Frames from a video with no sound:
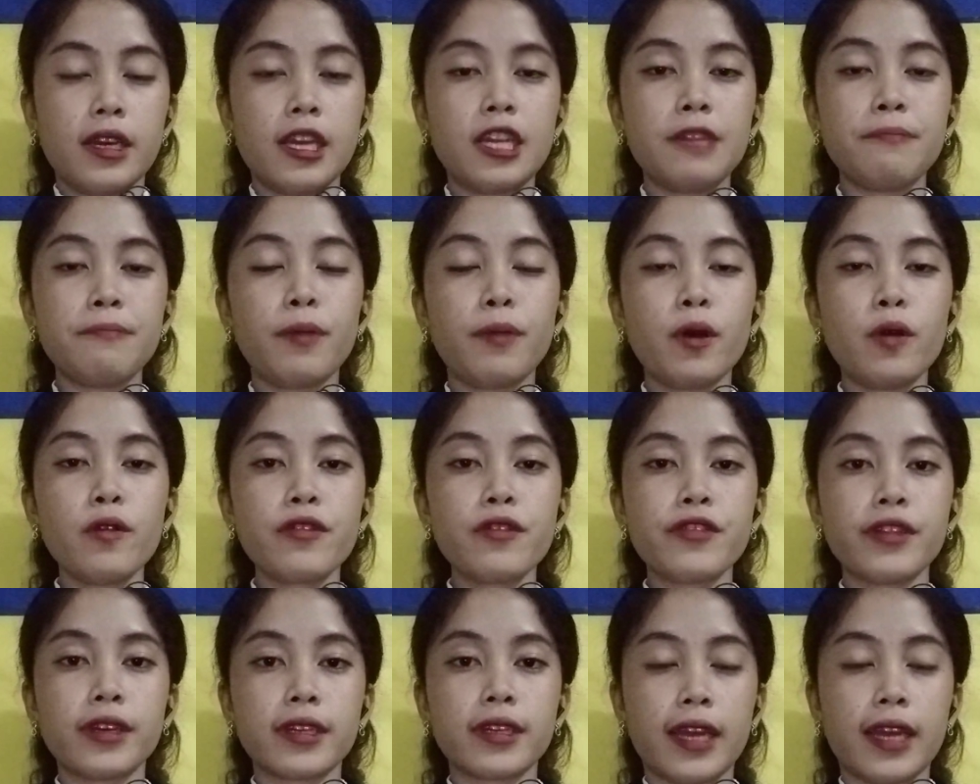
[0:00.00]
In
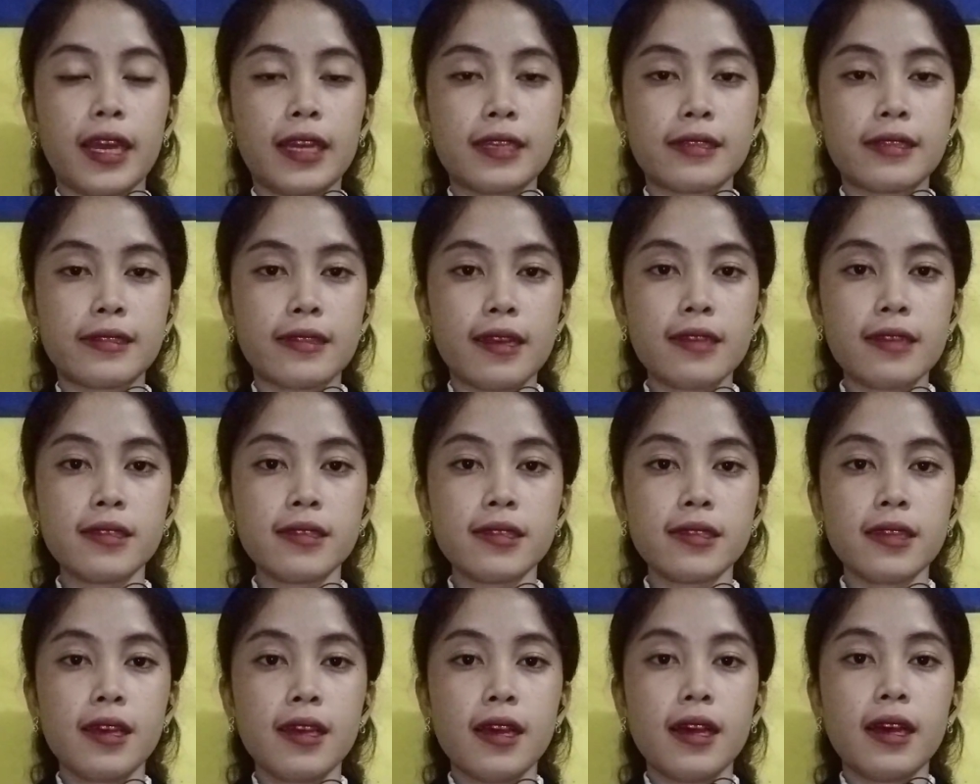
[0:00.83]
both
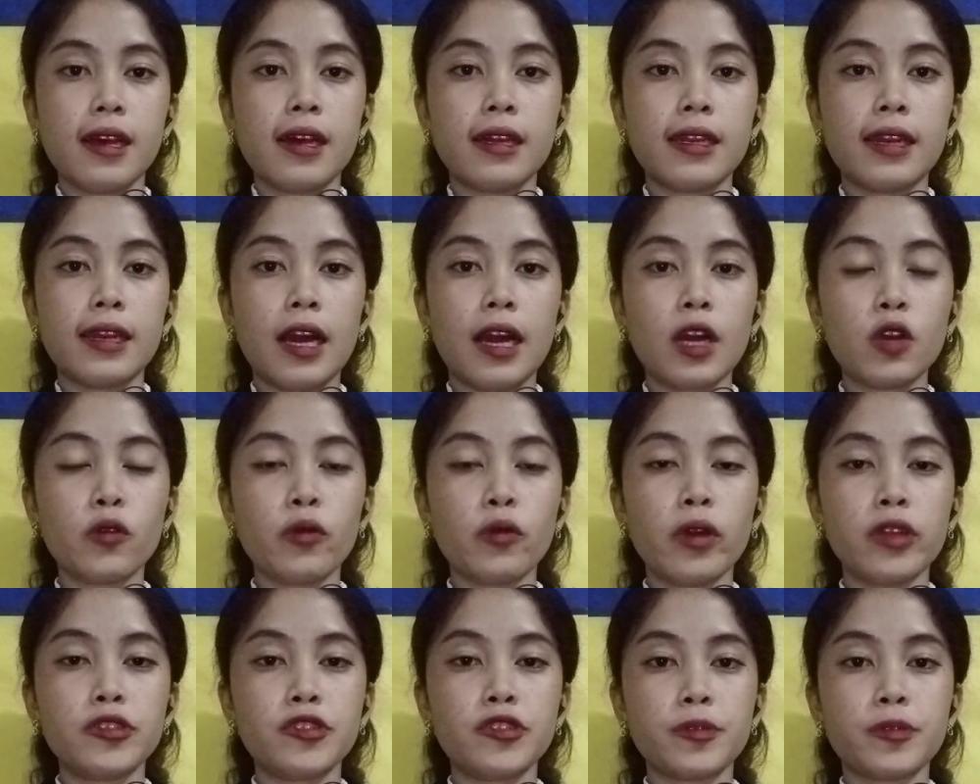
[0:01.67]
cases,
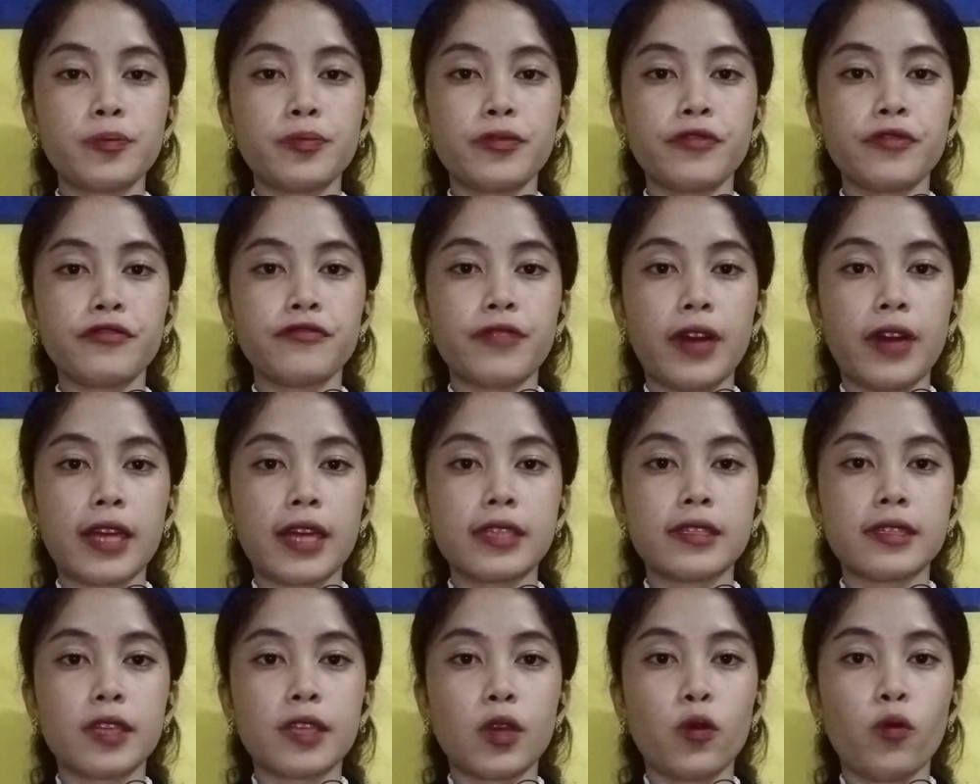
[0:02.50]
language
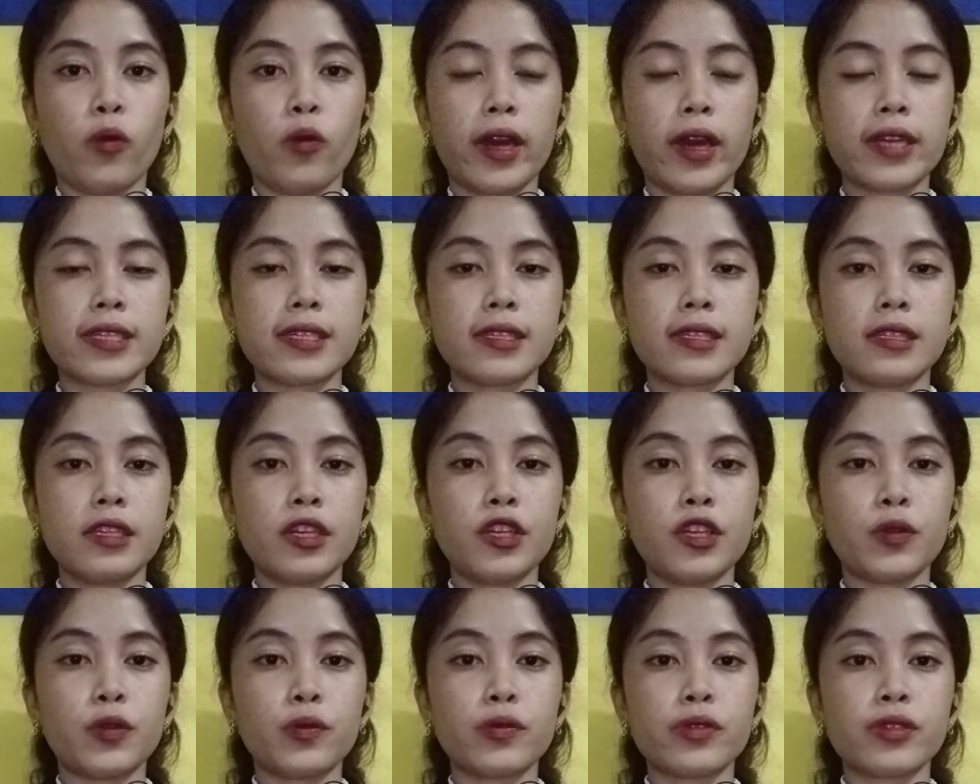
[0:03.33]
provides a
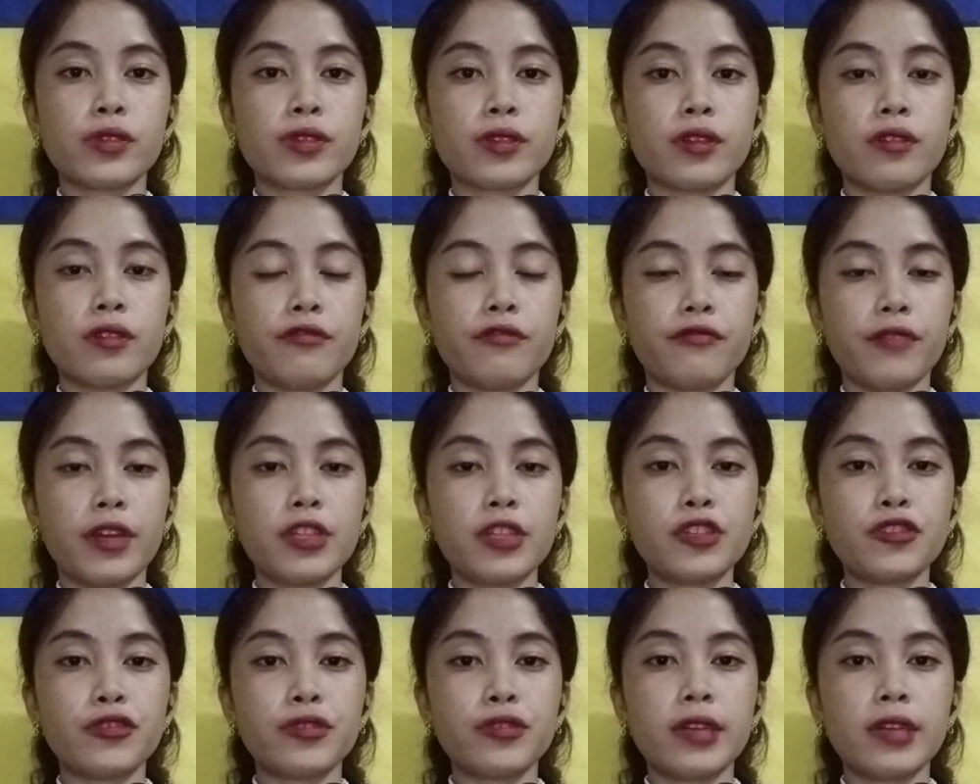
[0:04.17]
wisely used
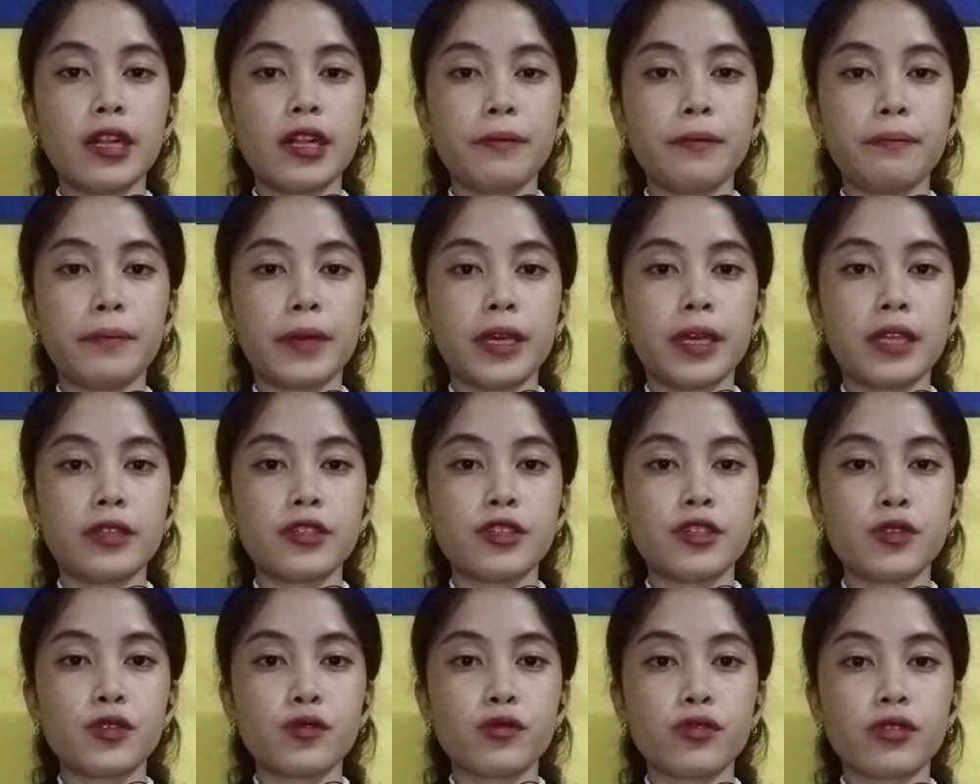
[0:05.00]
conventional
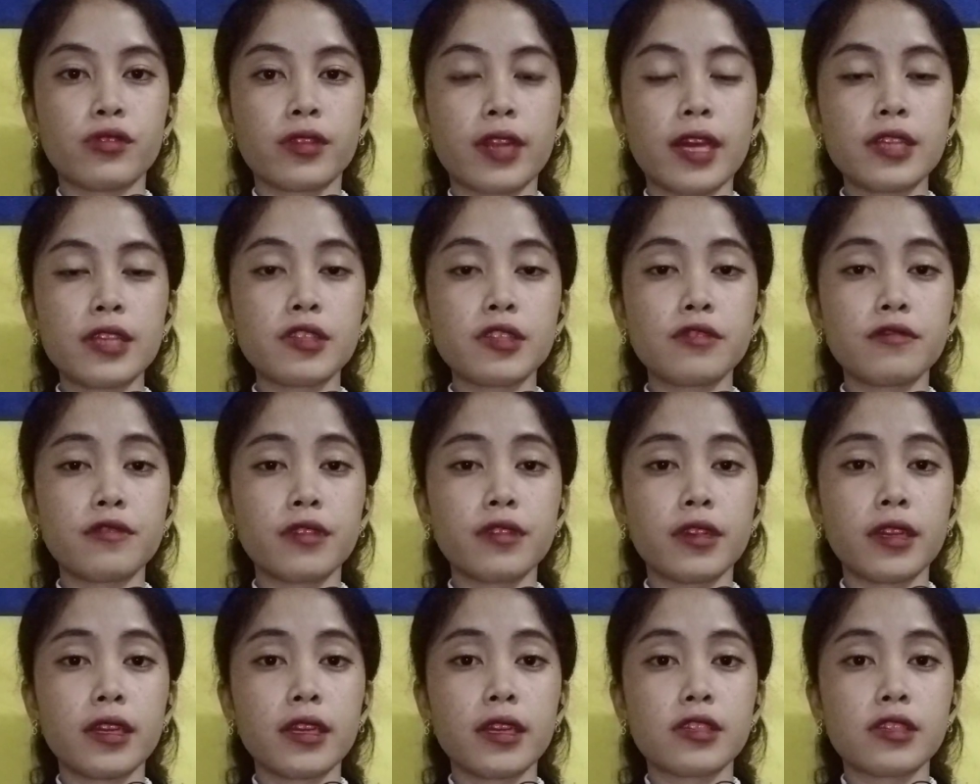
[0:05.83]
means to
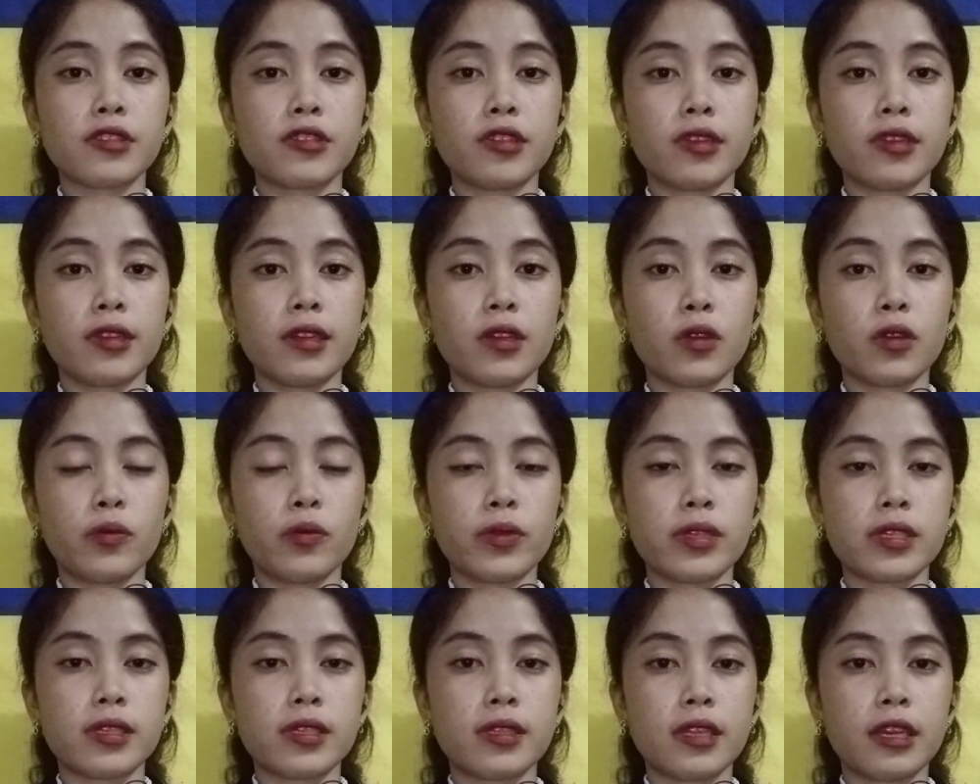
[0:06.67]
transfer
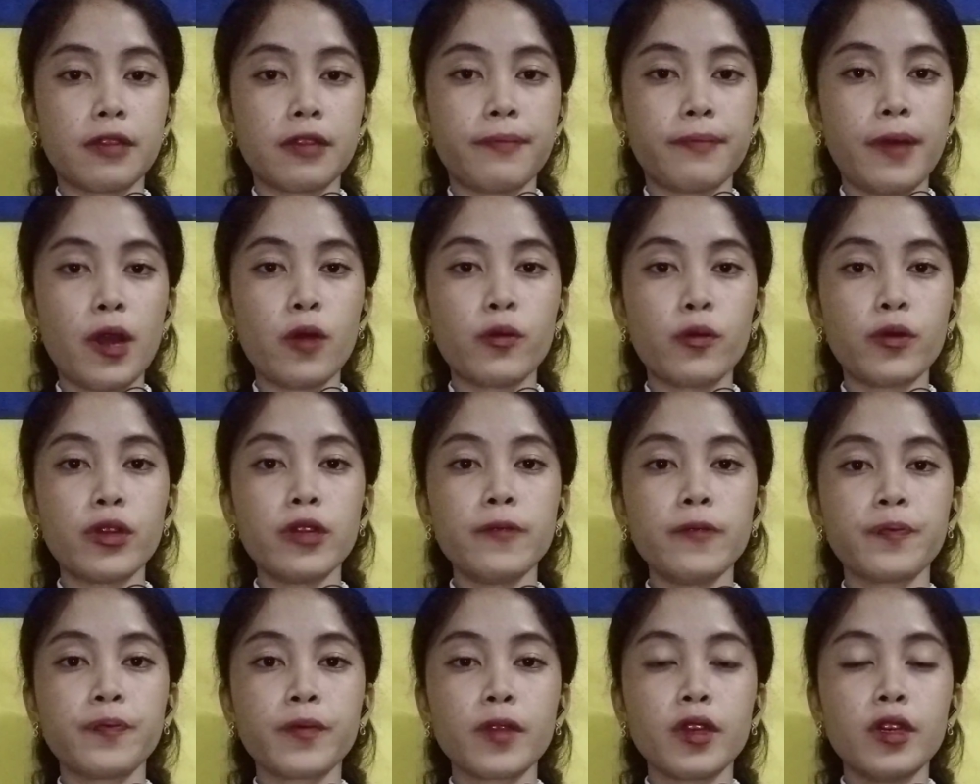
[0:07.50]
extralinguistic power
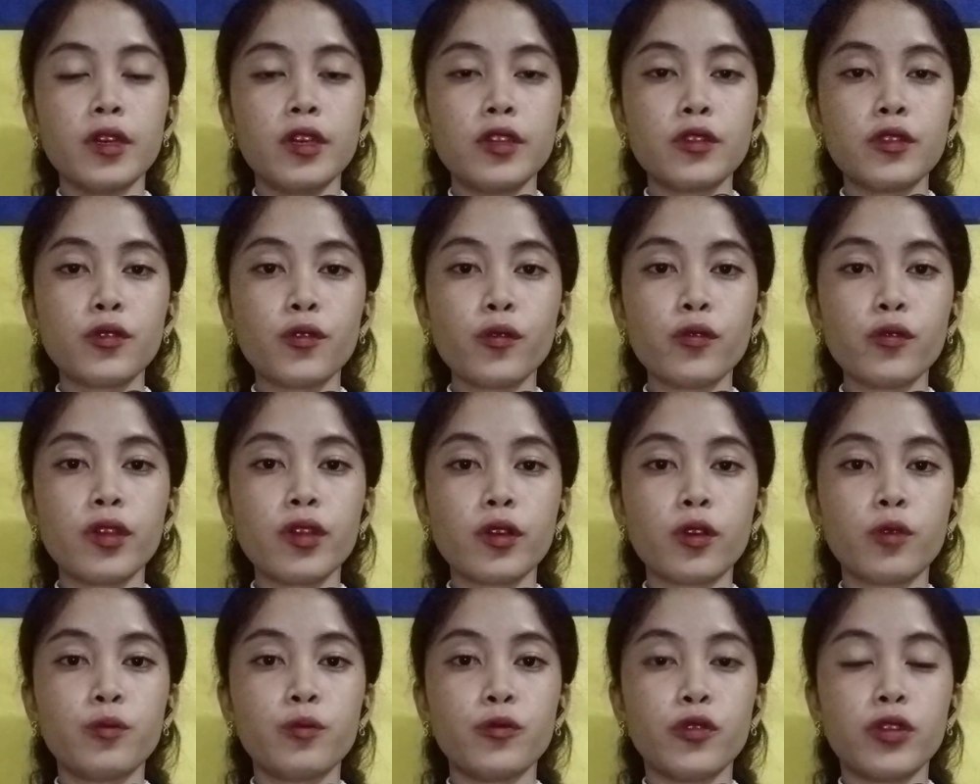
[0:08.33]
to
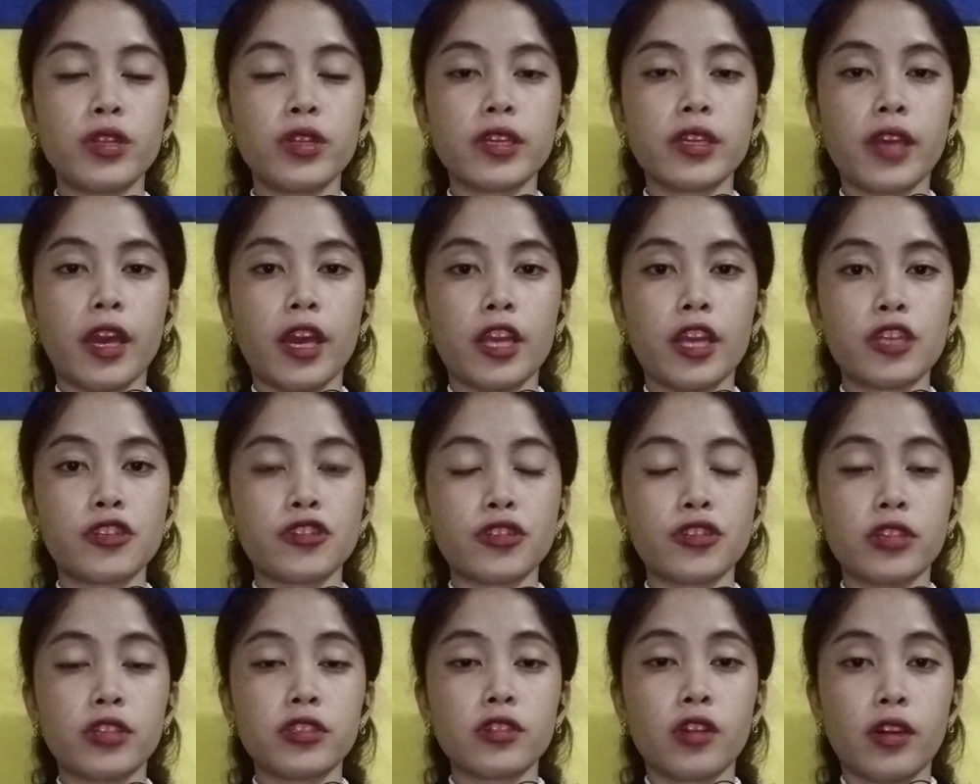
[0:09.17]
the
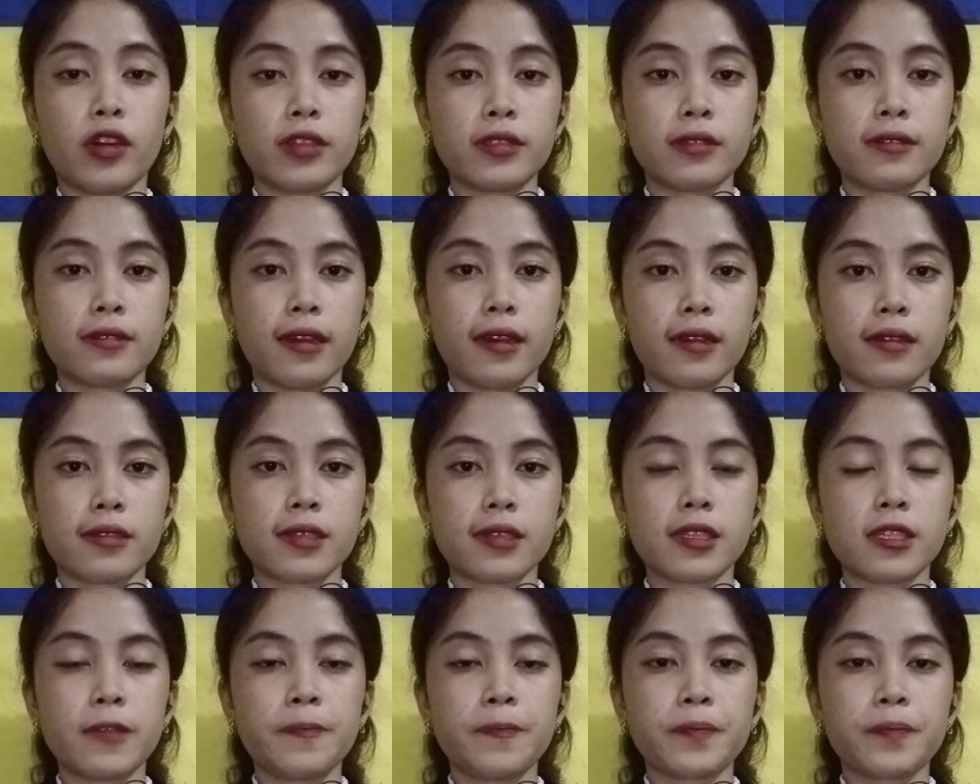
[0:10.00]
communication
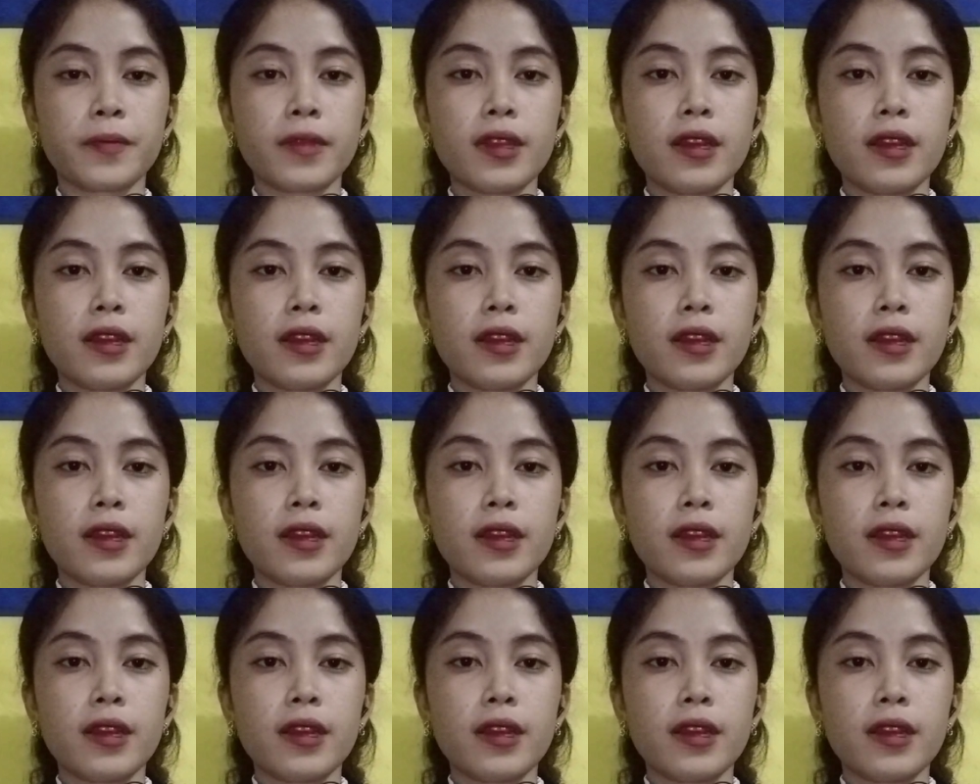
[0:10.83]
context.